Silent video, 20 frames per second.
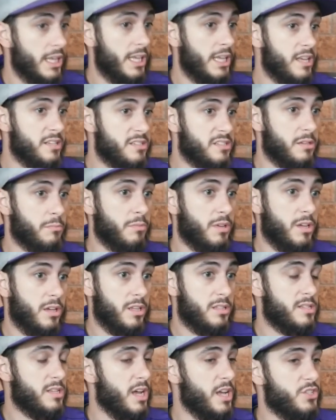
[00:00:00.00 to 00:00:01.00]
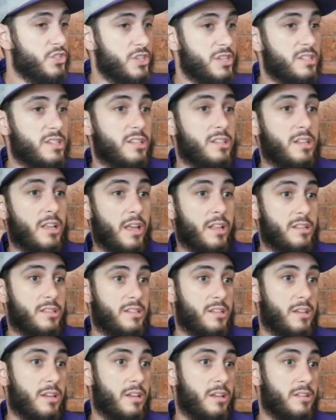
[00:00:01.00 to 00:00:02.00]
get some good touches and
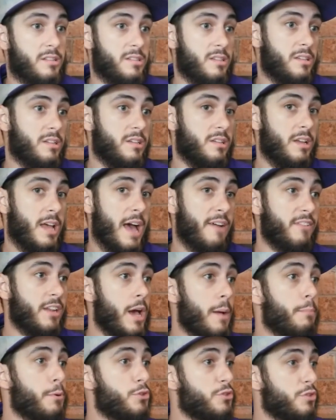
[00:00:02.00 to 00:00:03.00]
to have an opportunity.